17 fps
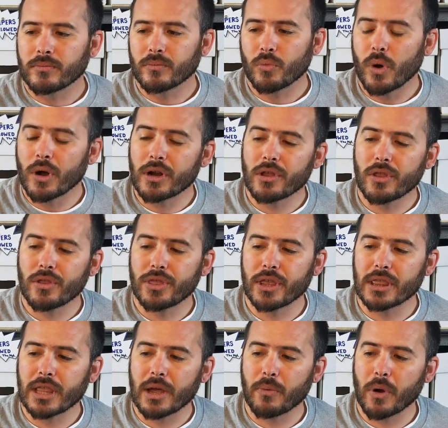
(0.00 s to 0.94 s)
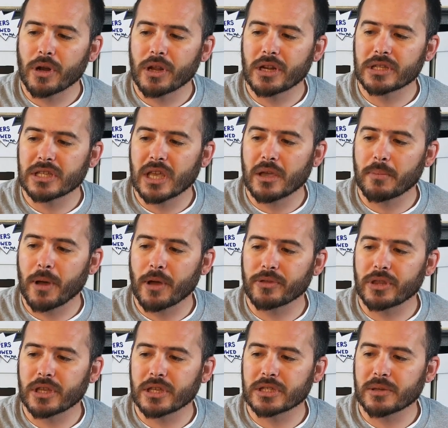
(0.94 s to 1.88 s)
other thing that I wanted to say
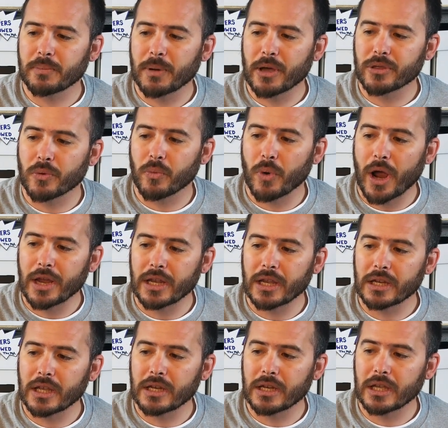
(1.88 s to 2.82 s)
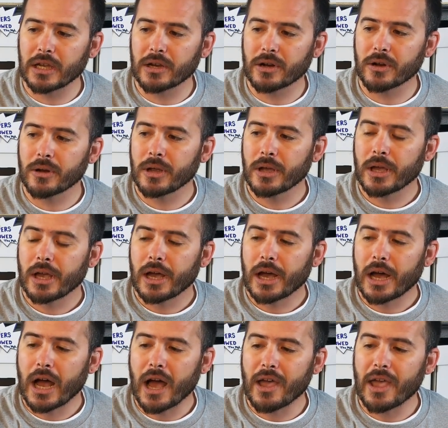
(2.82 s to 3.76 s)
about this, about the writing in here,
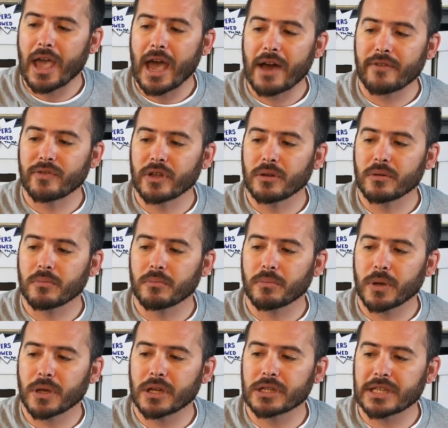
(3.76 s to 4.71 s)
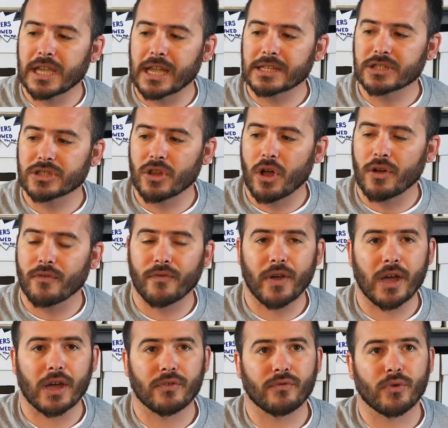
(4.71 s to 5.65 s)
I haven't been a Dan Slott
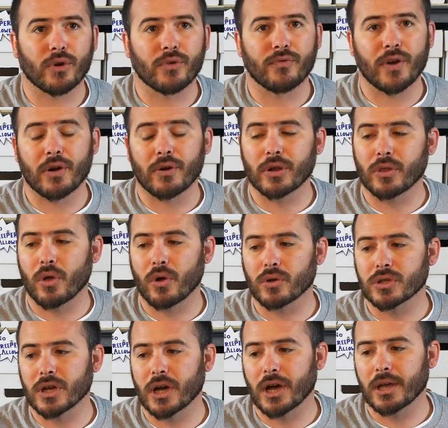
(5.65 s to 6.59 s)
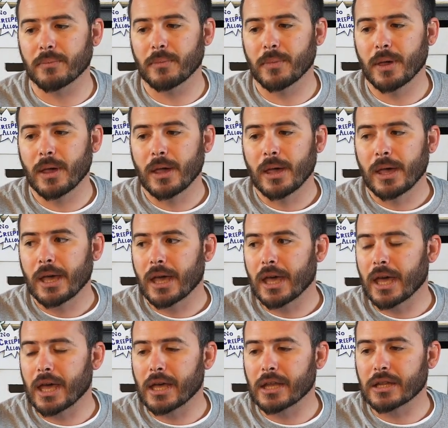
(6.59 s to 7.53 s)
fan for a very long time.
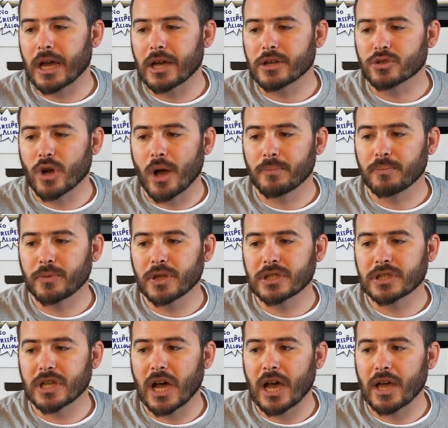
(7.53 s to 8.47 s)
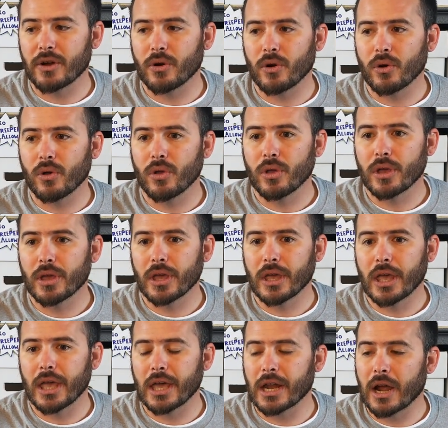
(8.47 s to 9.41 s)
And I dropped this title,
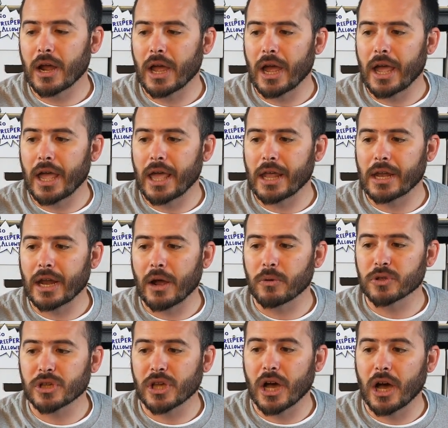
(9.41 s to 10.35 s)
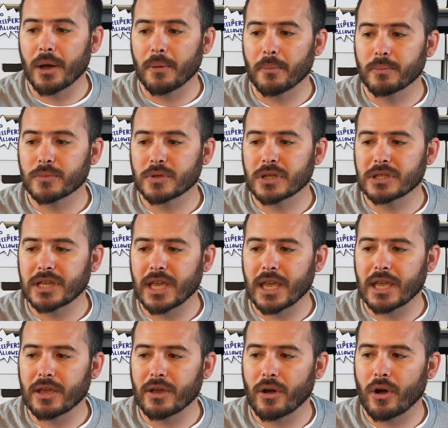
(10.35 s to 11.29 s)
and I was up to
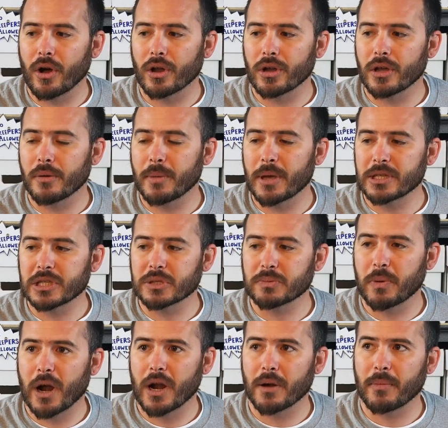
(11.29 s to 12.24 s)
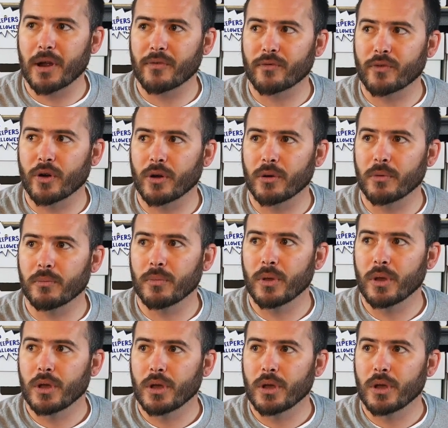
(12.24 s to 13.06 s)
date on Amazing Spider-Man from